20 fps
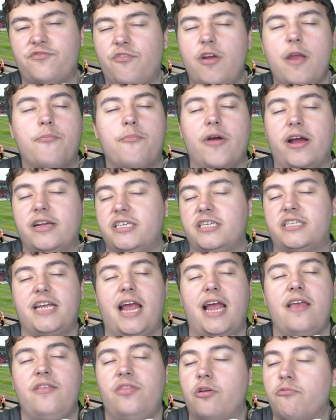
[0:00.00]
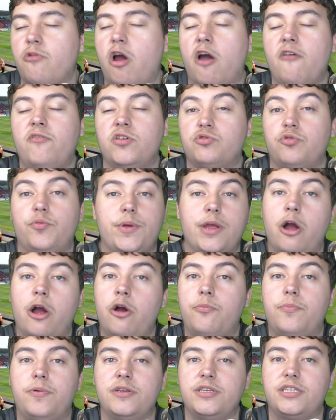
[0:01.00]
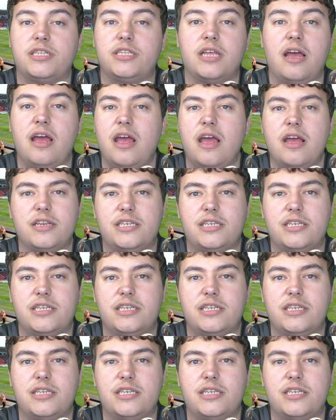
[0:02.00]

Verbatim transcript: Free press is saying that Rovers will be open to the,